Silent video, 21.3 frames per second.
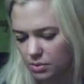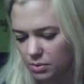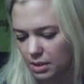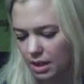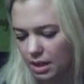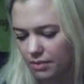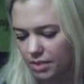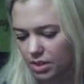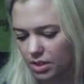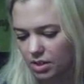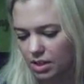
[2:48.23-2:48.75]
We
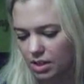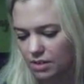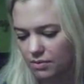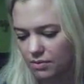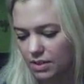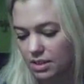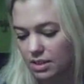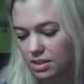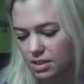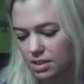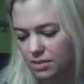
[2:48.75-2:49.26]
love their
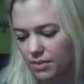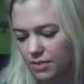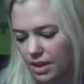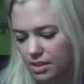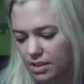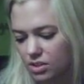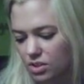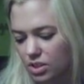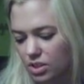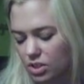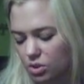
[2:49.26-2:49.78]
convenience
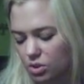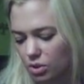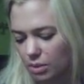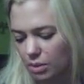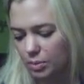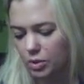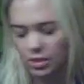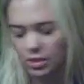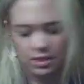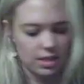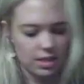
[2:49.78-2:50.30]
factor and
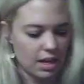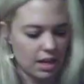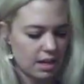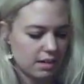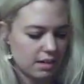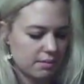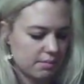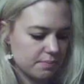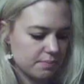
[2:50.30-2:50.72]
adorable design.